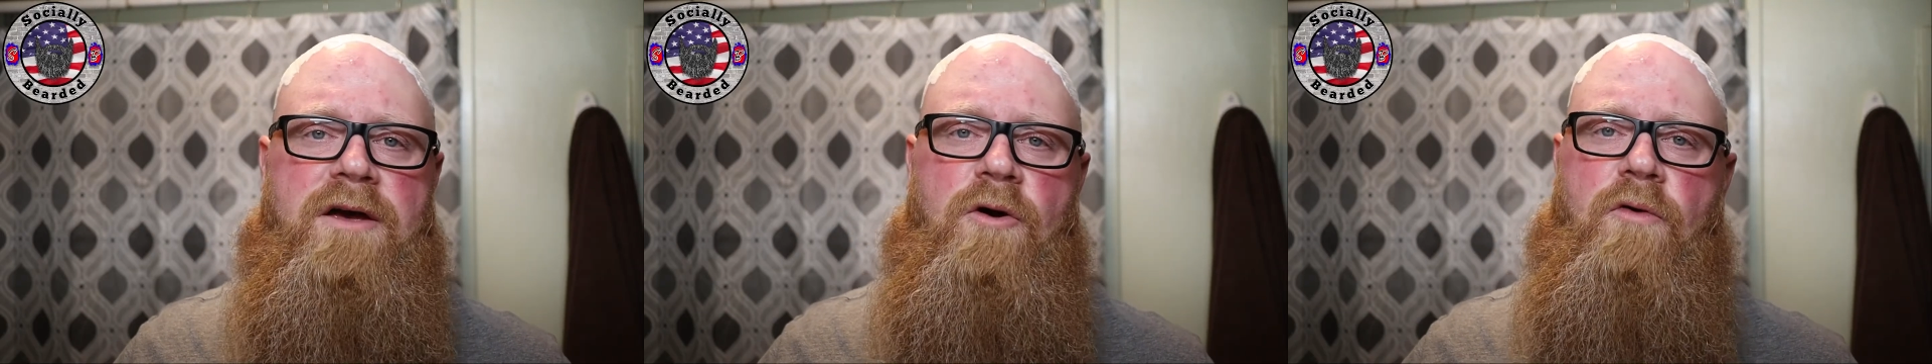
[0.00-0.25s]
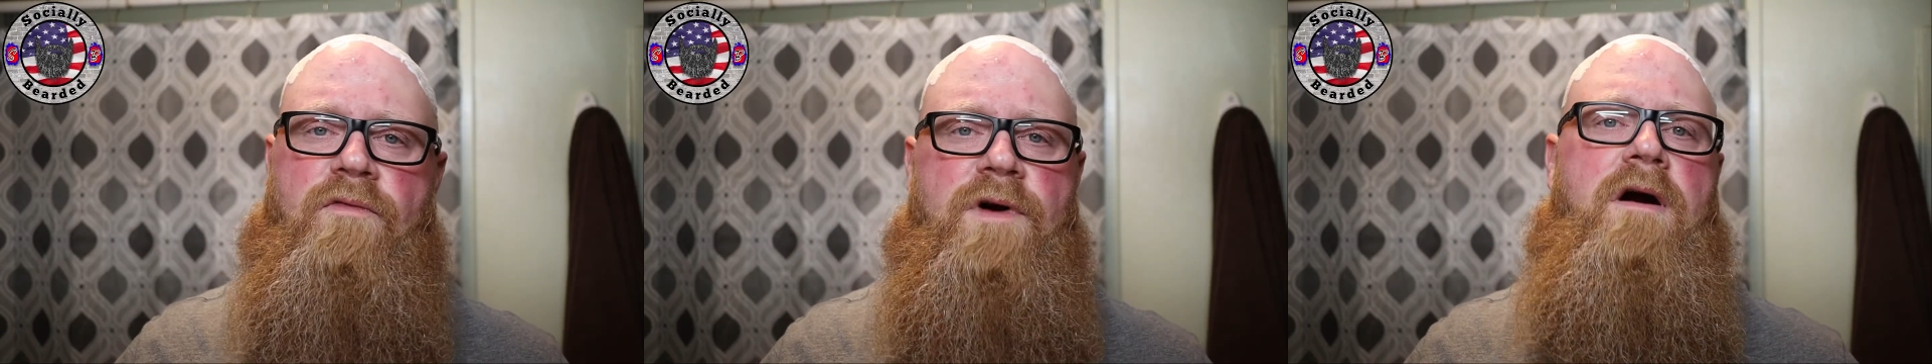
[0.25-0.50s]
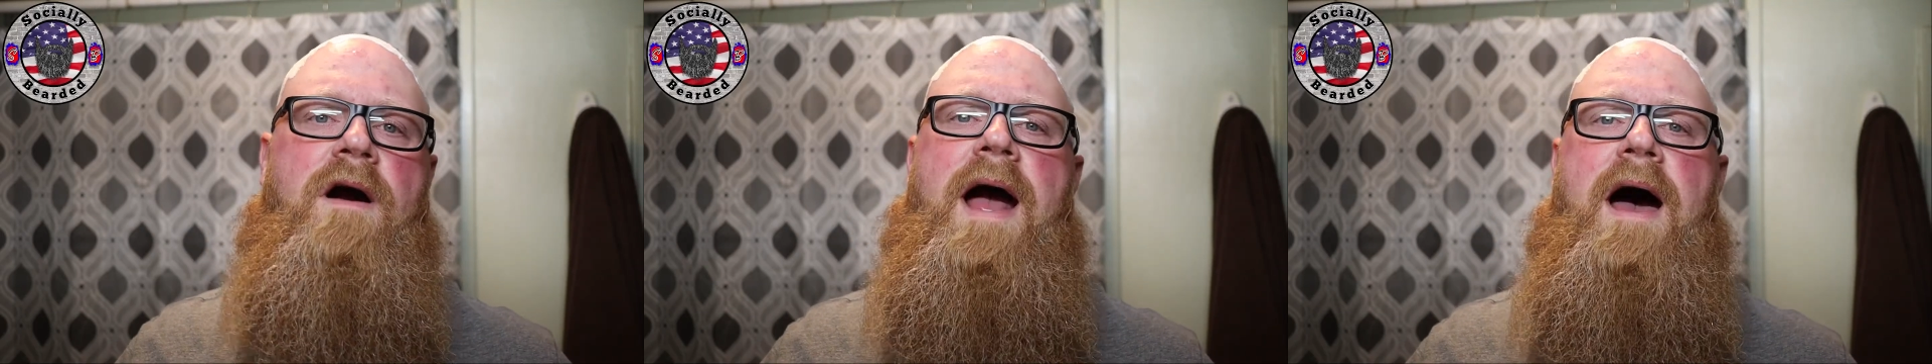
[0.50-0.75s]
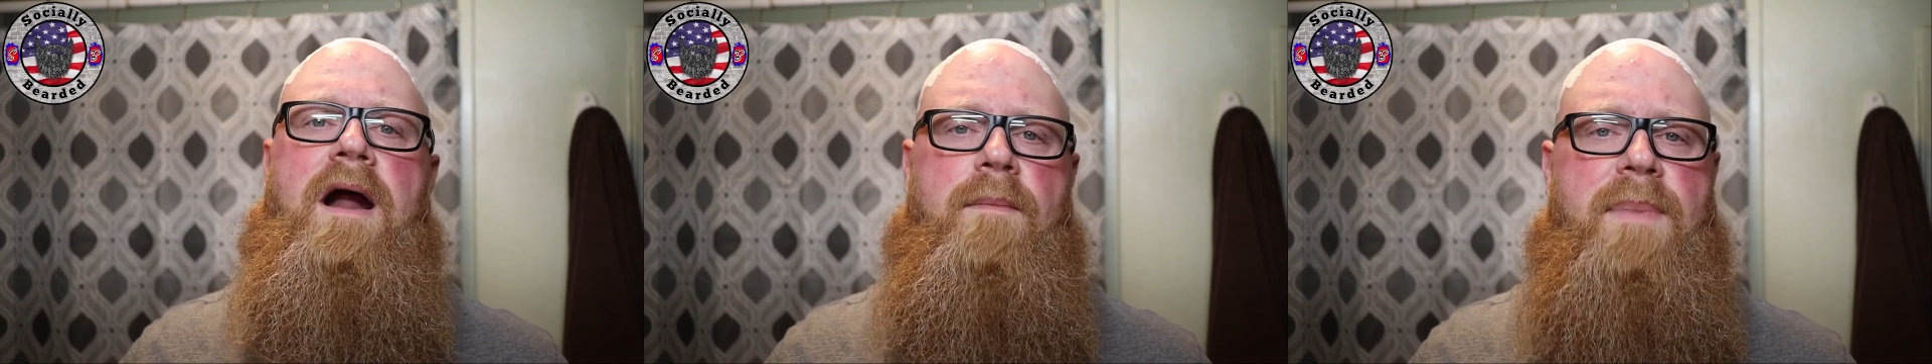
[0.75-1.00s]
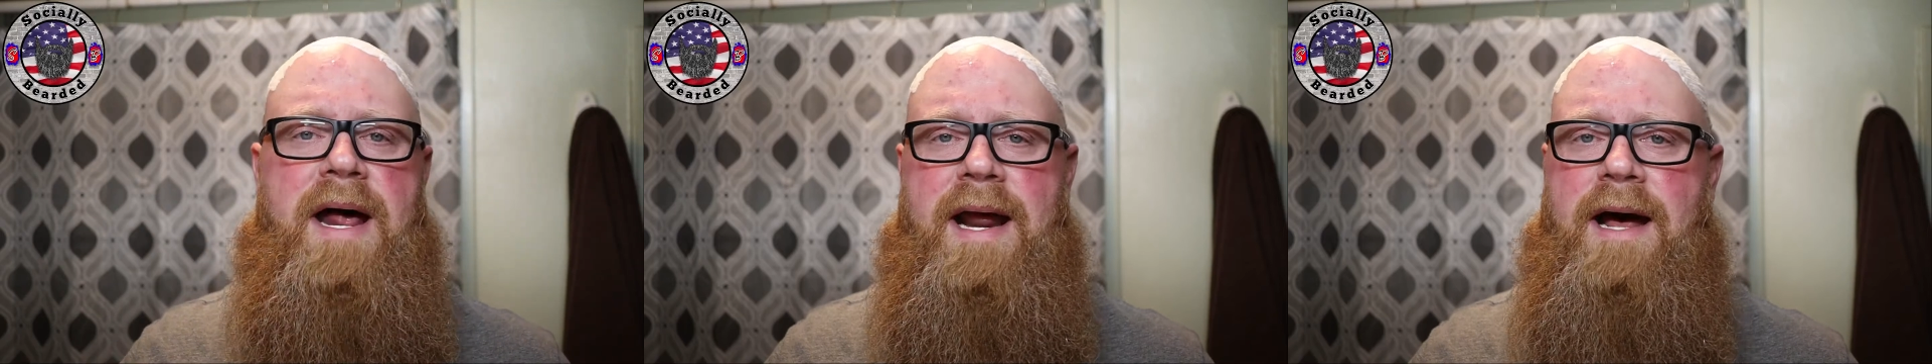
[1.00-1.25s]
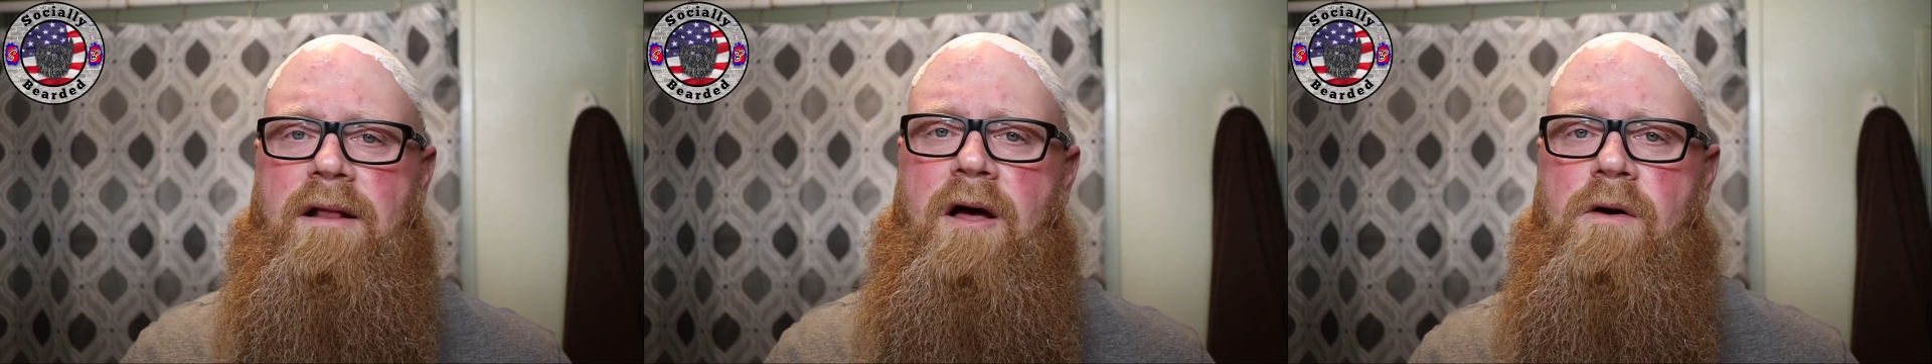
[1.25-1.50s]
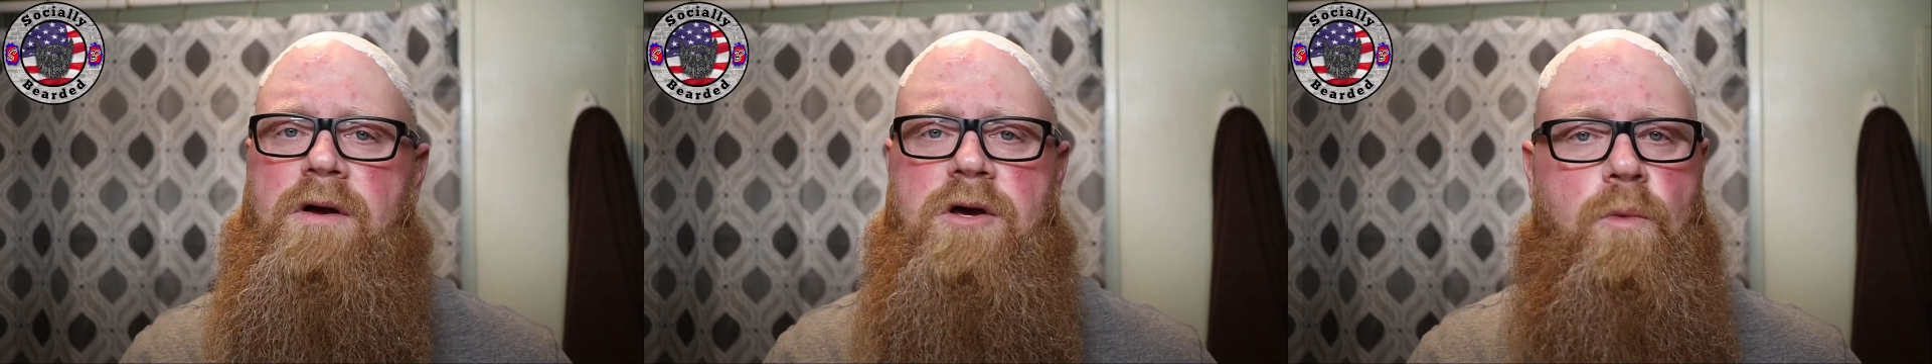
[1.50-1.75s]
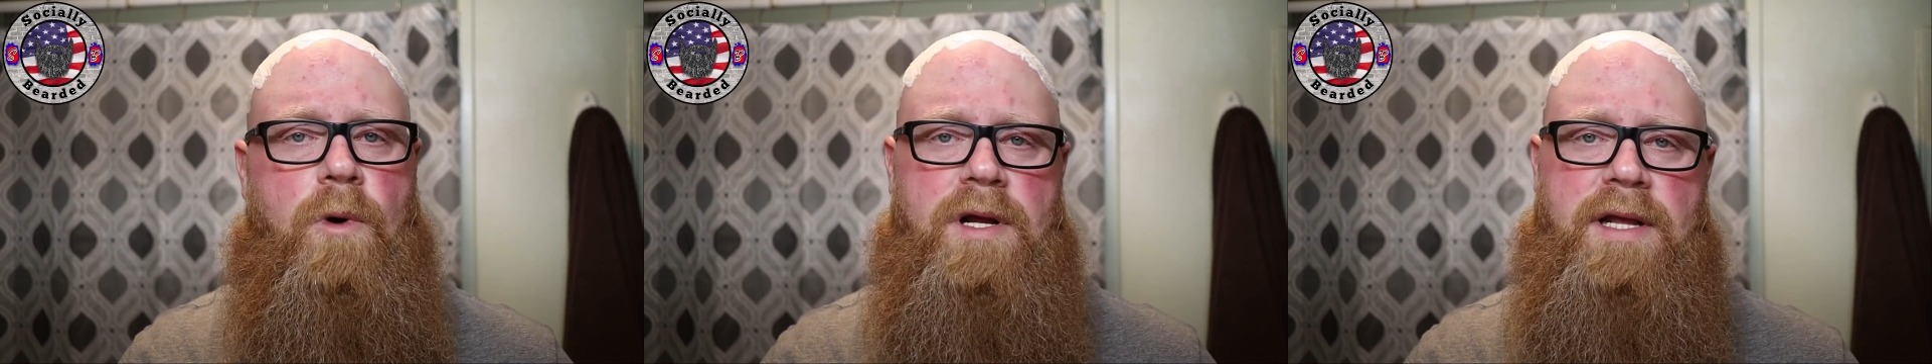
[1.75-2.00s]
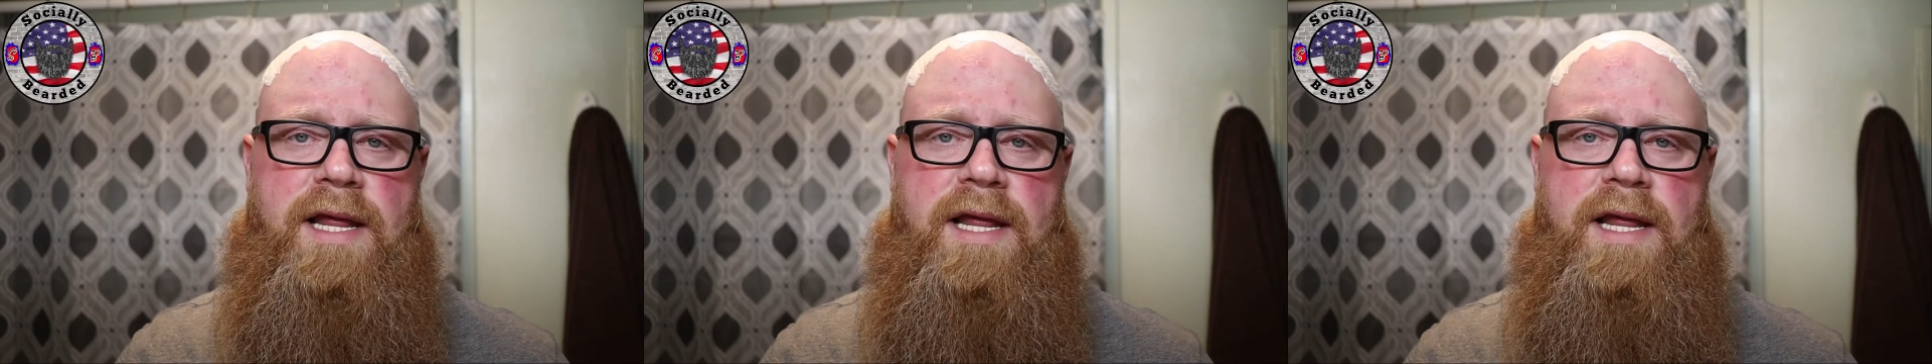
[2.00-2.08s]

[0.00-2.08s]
You'll figure out about how long you want to